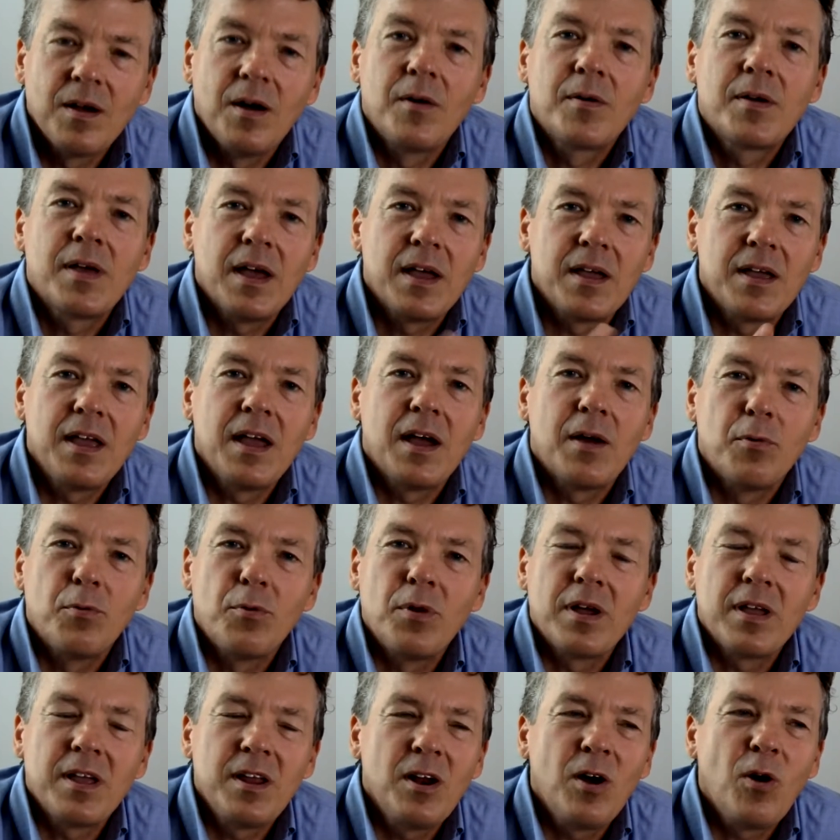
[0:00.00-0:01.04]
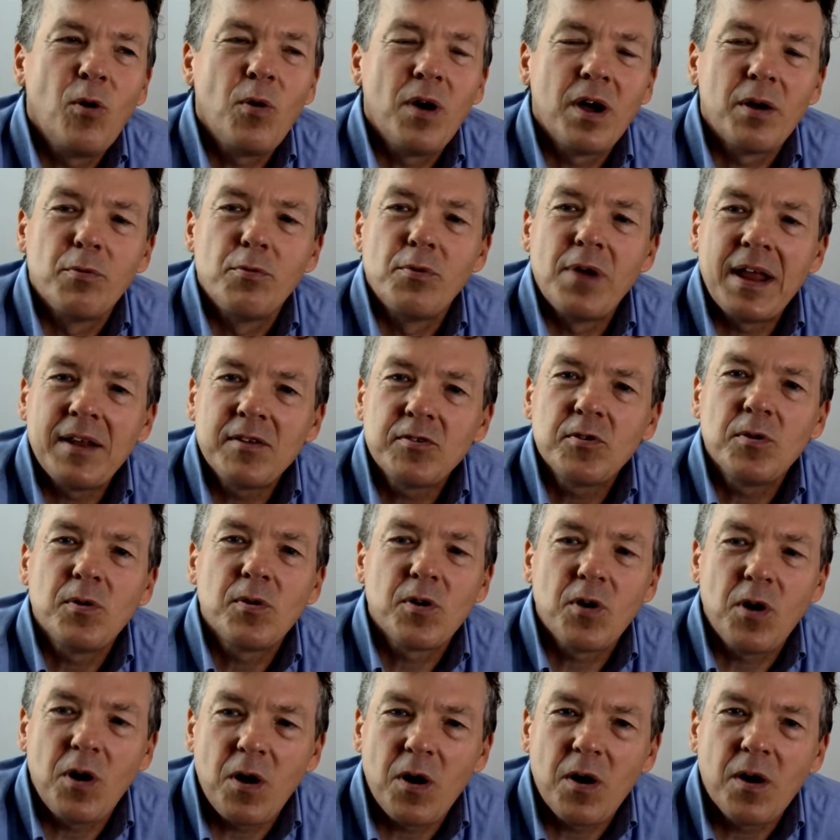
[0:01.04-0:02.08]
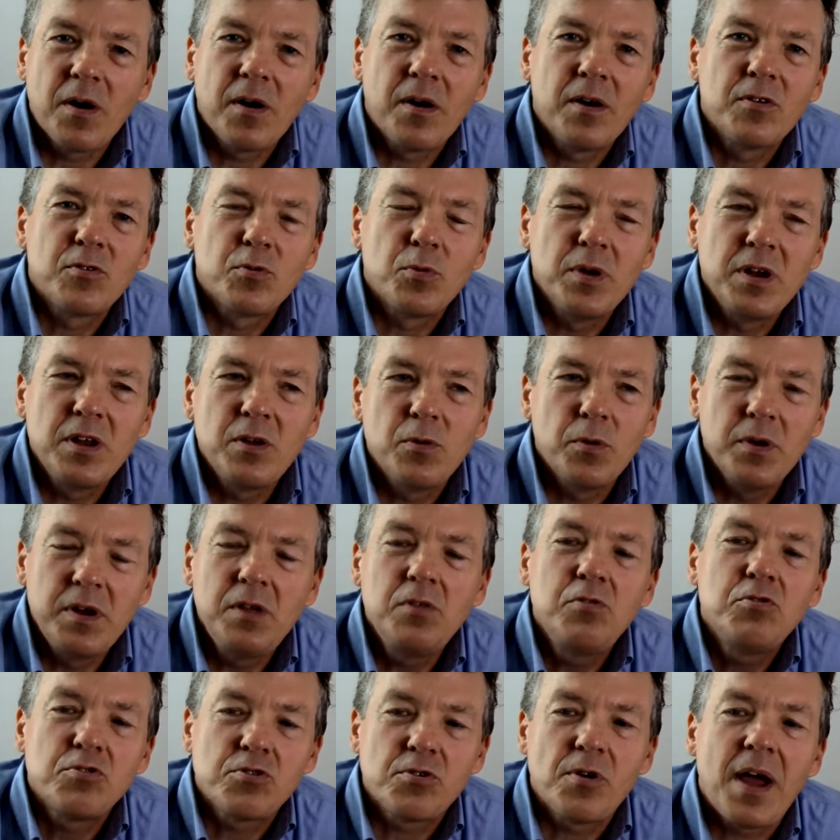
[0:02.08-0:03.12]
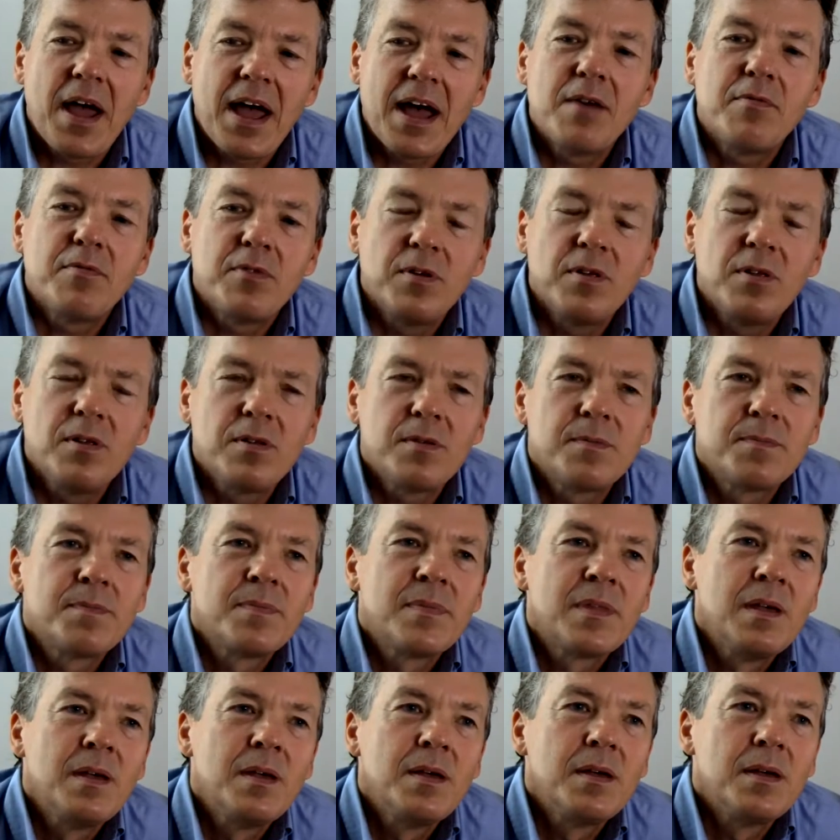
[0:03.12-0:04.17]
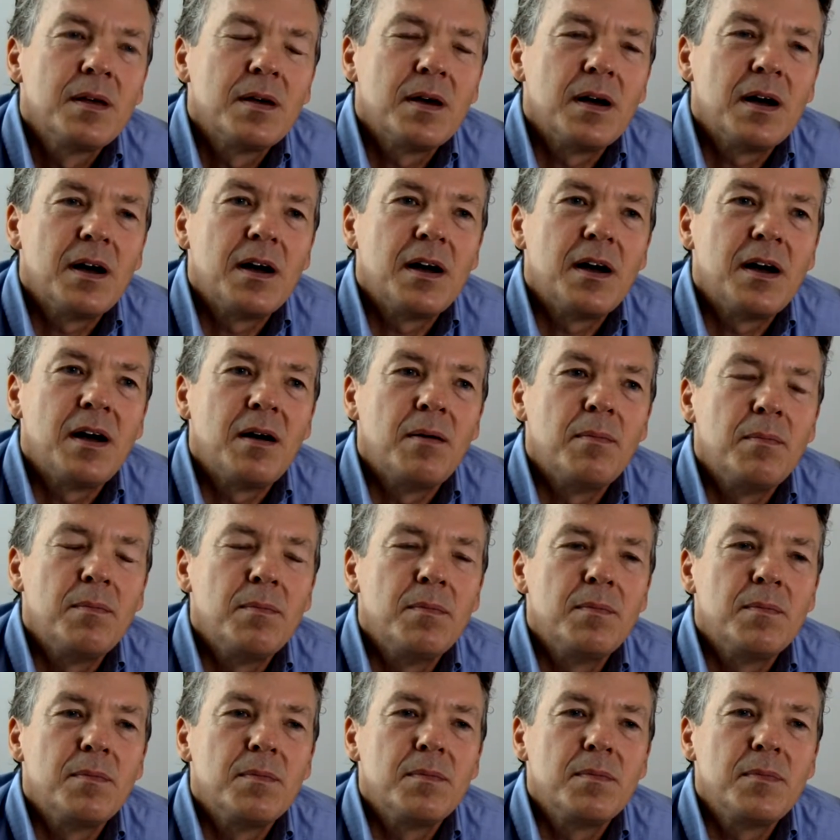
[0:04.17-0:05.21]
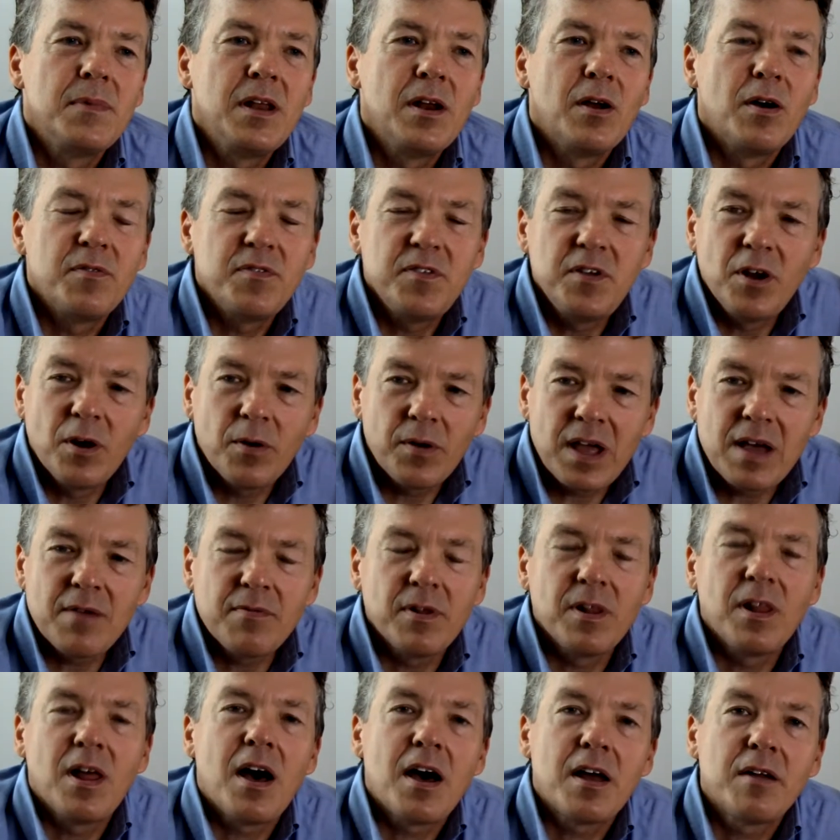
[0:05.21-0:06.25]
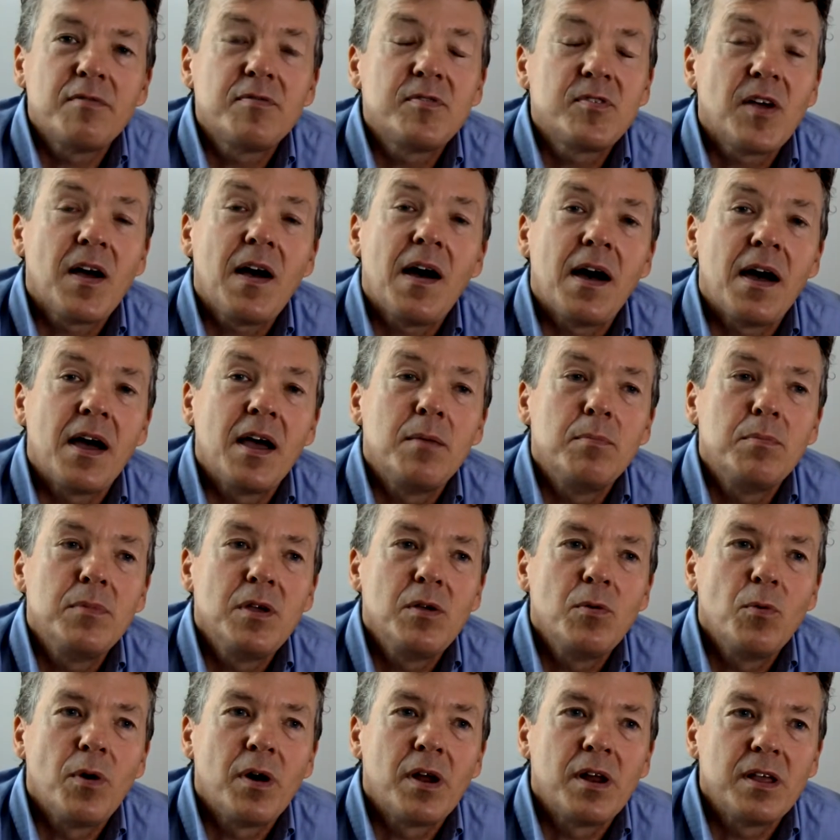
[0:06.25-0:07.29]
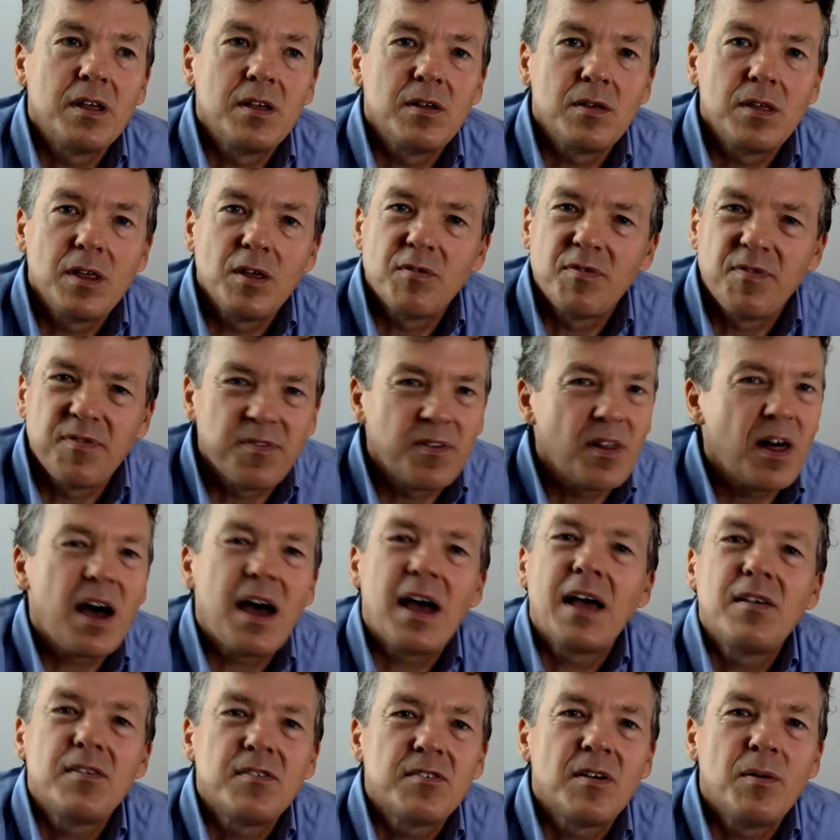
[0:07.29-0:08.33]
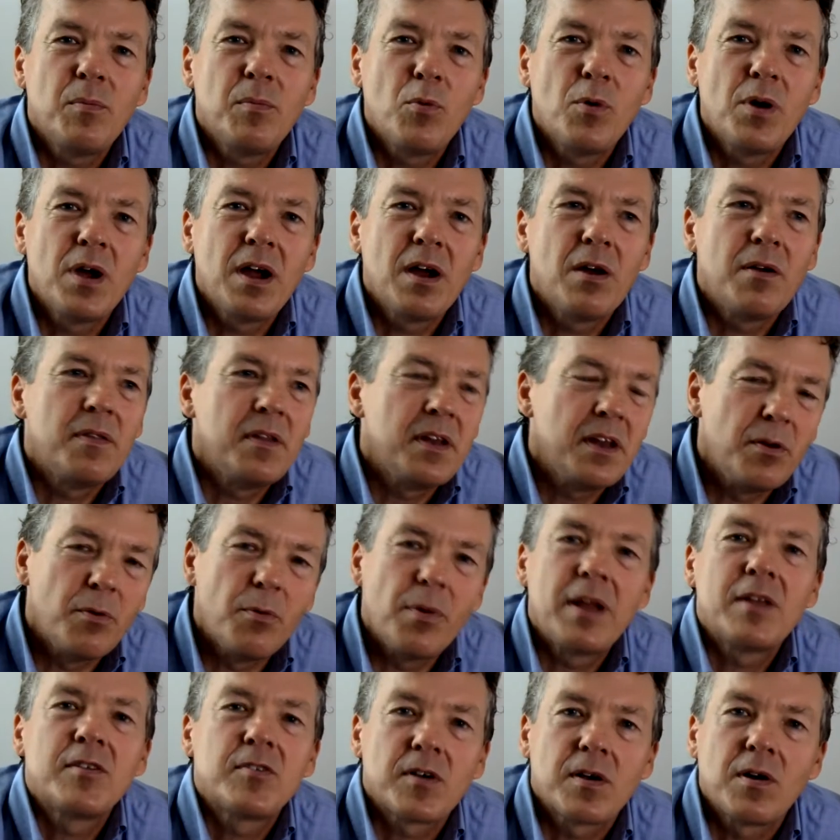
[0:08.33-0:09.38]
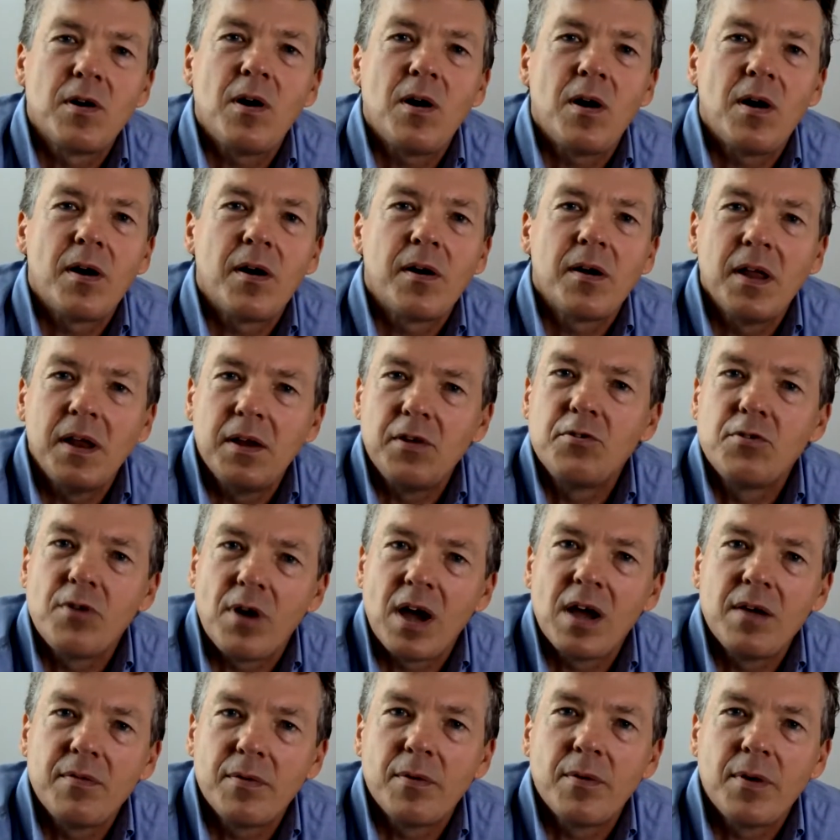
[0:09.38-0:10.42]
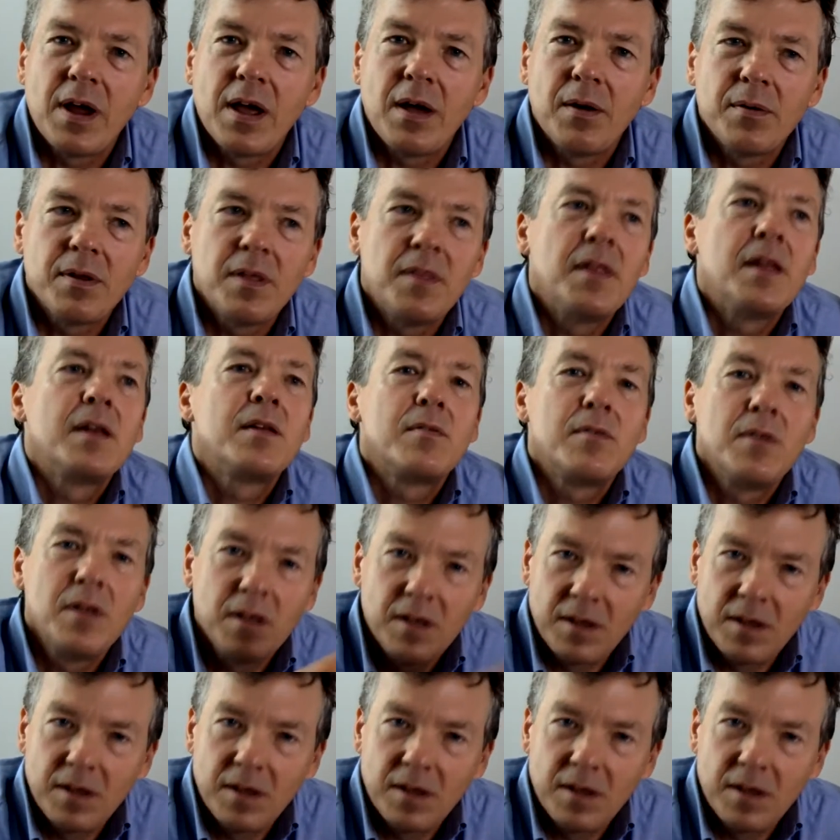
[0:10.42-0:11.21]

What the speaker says: Okay, yeah. You know what? Rental cars, when you travel, you know, if you don't have a lot of time, you fly somewhere and then you rent a car and drive around and then